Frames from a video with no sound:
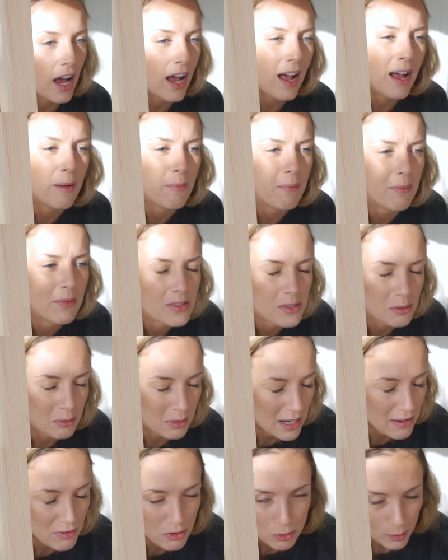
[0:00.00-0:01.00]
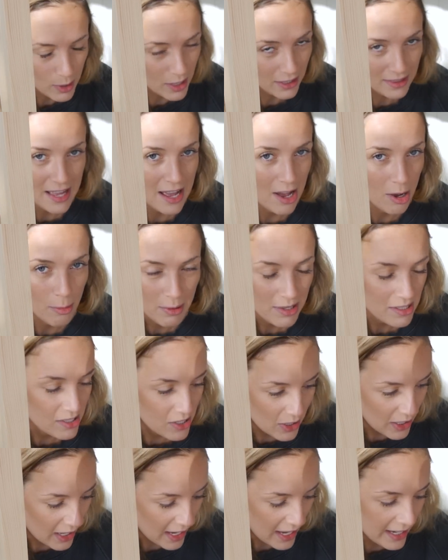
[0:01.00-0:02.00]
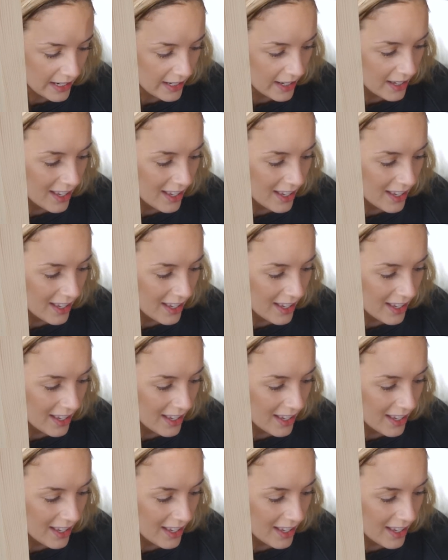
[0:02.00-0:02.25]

I'm going to have to work that out, but that's okay.